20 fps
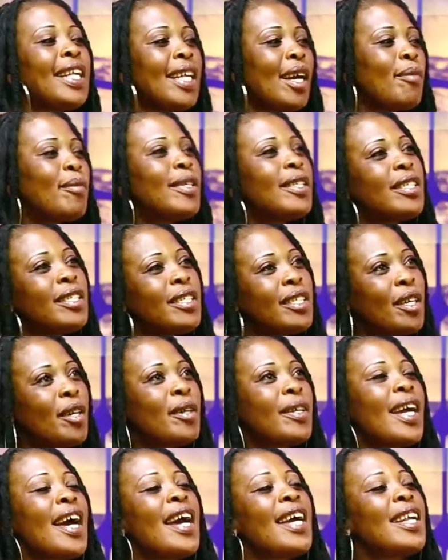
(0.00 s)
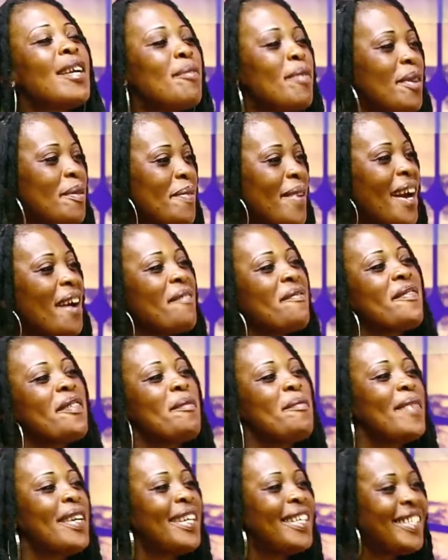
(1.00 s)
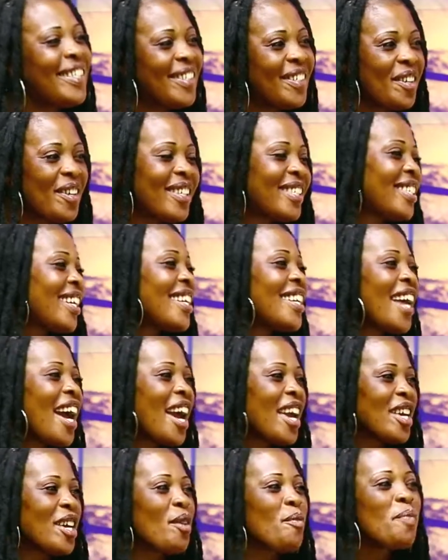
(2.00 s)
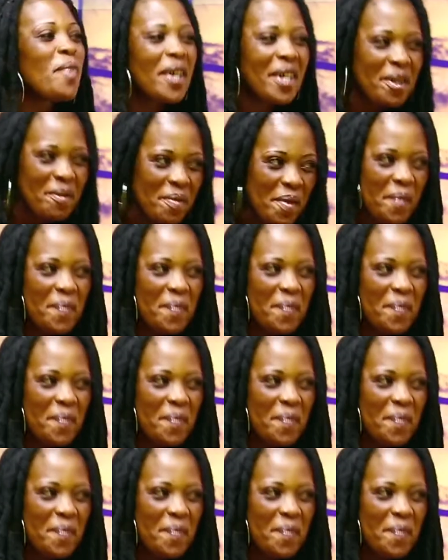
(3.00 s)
Mister Onai, be be a family. She on shut down your body.